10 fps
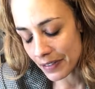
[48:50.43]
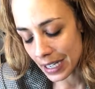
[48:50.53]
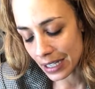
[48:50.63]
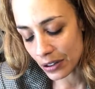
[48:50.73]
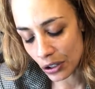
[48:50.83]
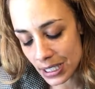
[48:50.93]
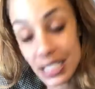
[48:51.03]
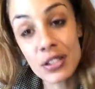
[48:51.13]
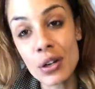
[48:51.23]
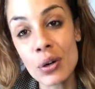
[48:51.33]
it looks
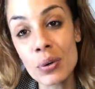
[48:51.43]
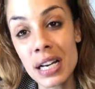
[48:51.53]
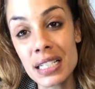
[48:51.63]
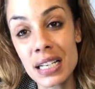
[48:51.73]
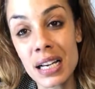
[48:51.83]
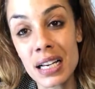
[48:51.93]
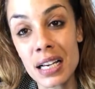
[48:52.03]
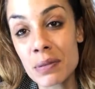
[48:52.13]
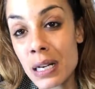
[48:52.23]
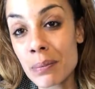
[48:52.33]
as though it's
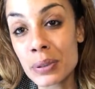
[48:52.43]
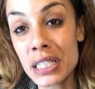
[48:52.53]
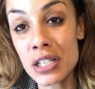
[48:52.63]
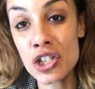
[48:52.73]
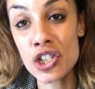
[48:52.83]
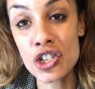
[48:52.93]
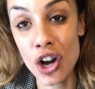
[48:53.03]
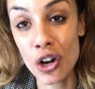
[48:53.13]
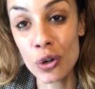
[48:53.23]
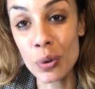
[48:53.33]
a complete
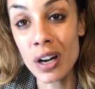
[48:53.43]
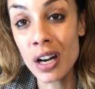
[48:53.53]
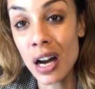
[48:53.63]
show.